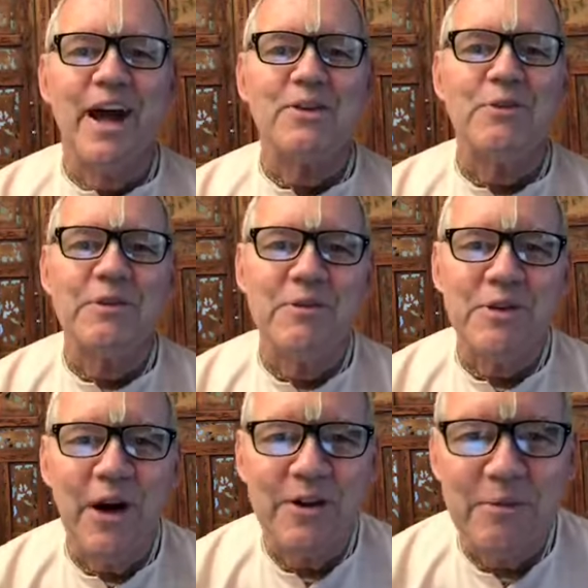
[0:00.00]
Last week
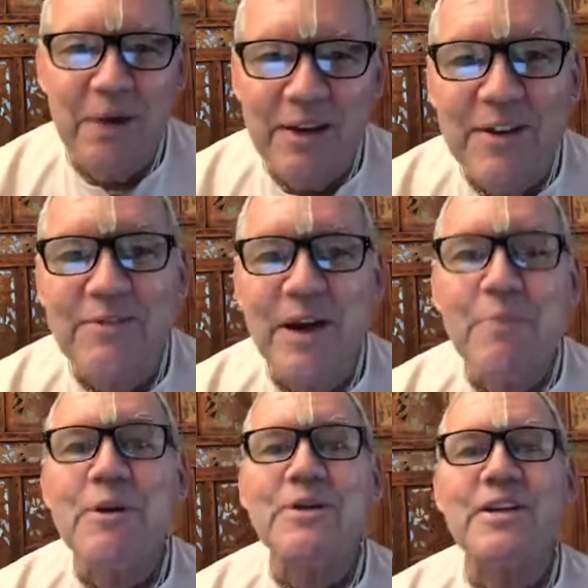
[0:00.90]
we talked about the
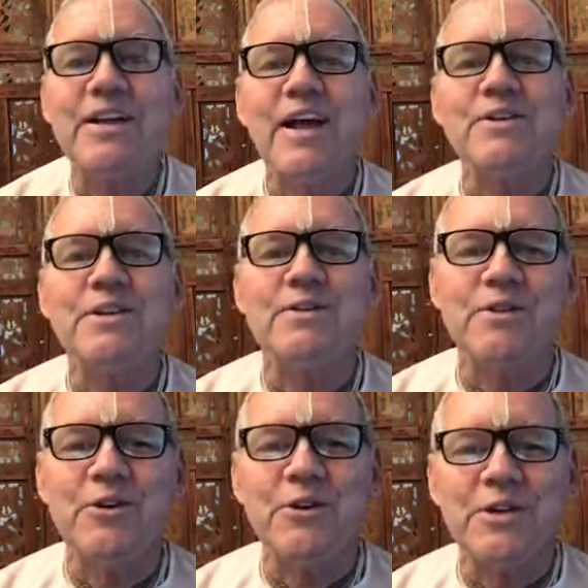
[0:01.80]
famous cleansing
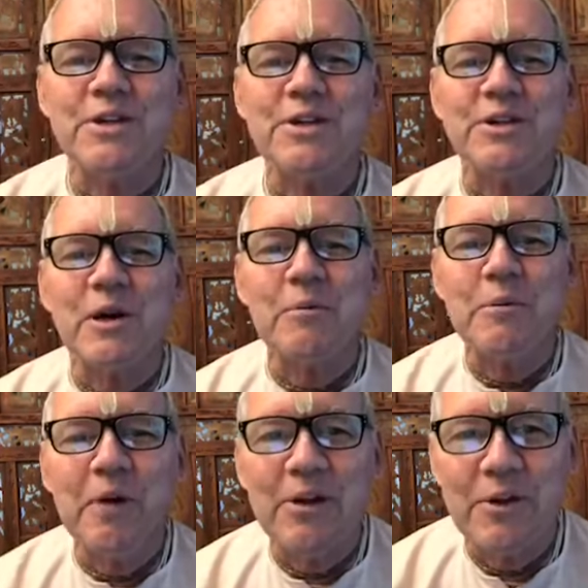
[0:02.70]
of the Gundicha
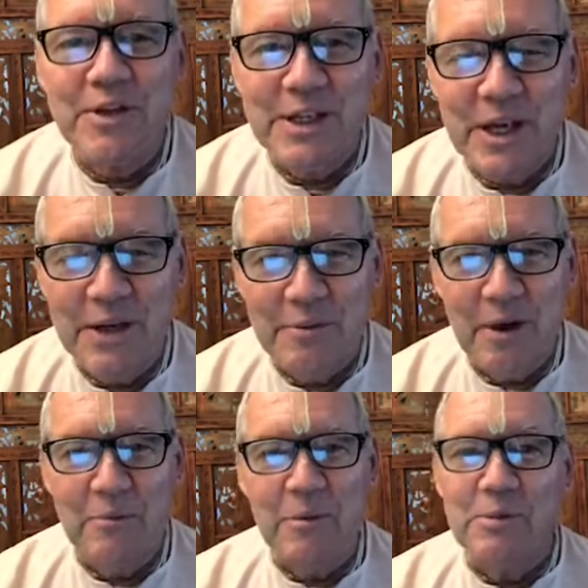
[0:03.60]
temple by Lord
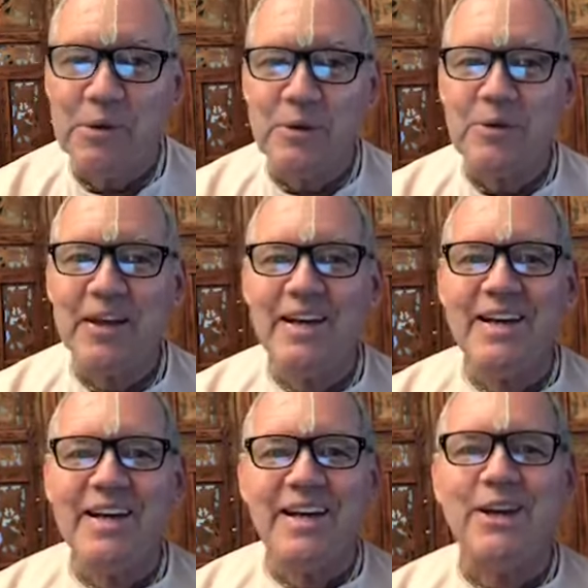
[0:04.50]
Chaitanya Mahaprabhu.
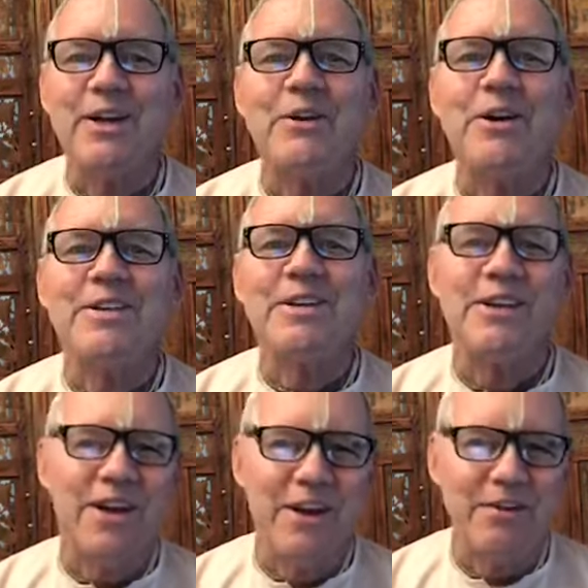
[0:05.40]
And
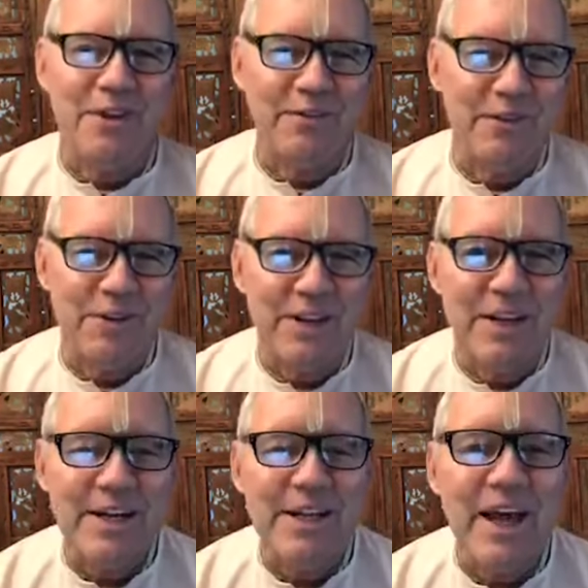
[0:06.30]
interestingly enough, after
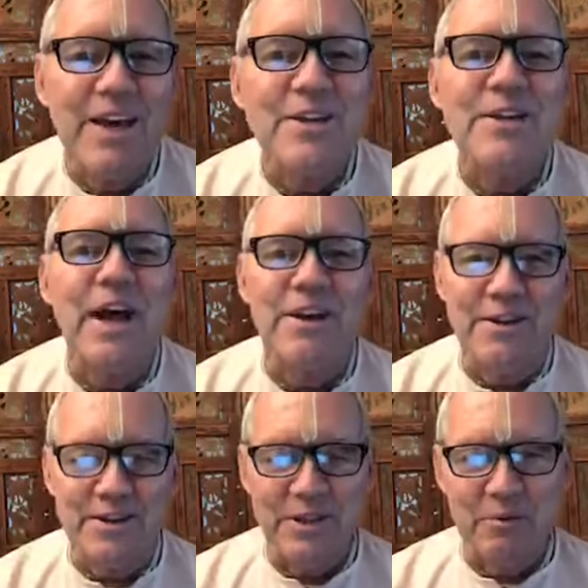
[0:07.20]
cleaning the
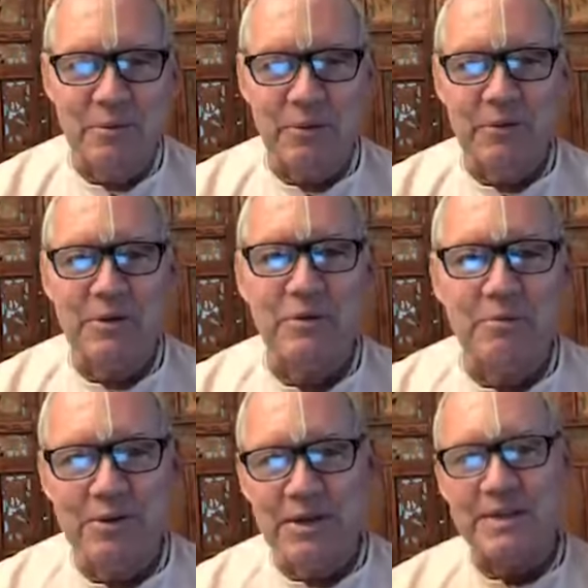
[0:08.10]
inside of the temple, which
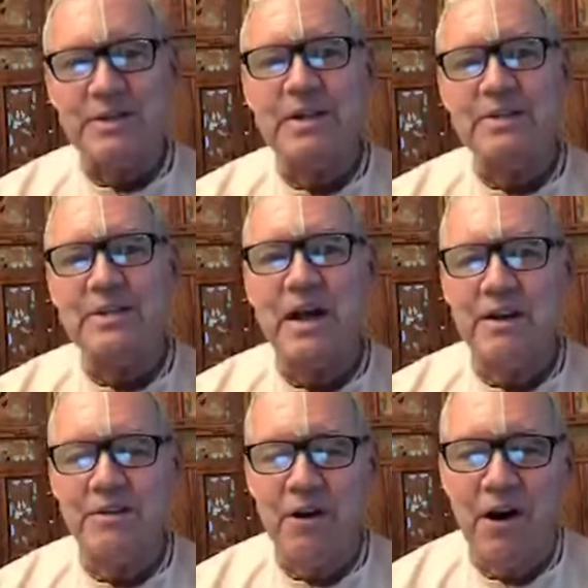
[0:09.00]
represents the
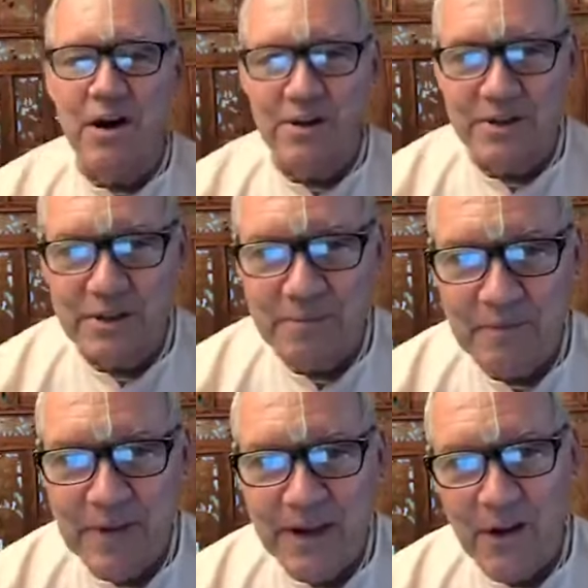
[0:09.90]
inside of our hearts,
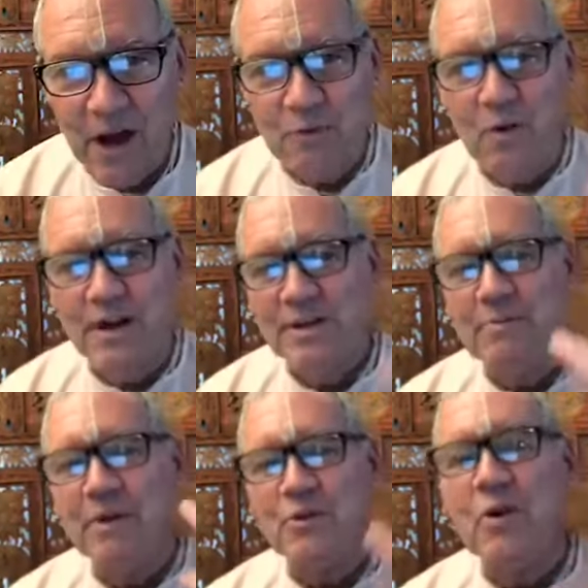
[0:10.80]
not
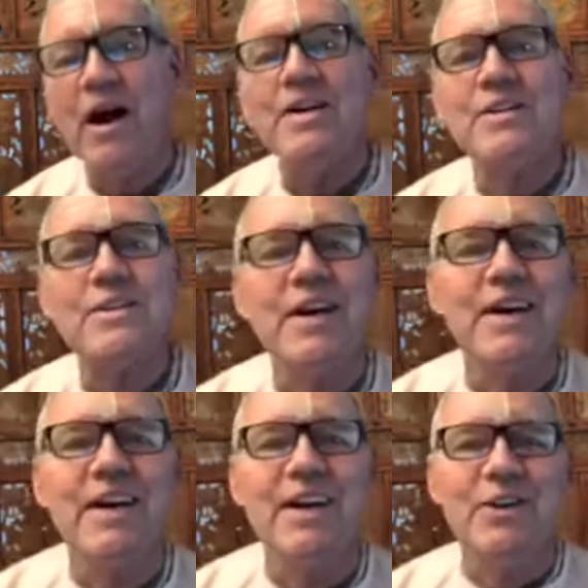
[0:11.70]
once but twice,
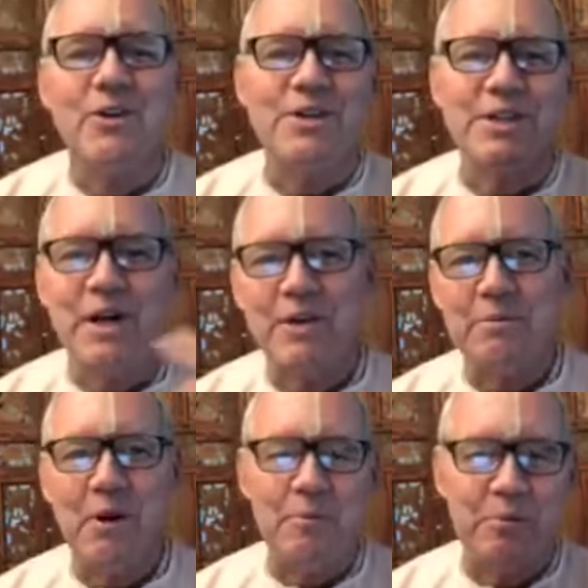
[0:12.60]
Lord
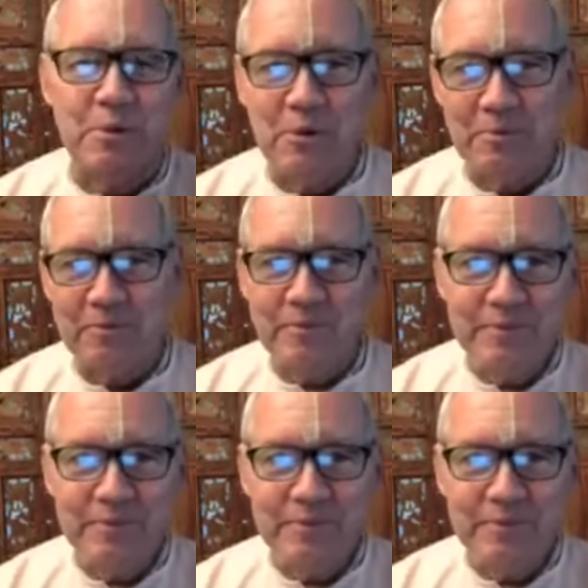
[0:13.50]
Chaitanya Mahaprabhu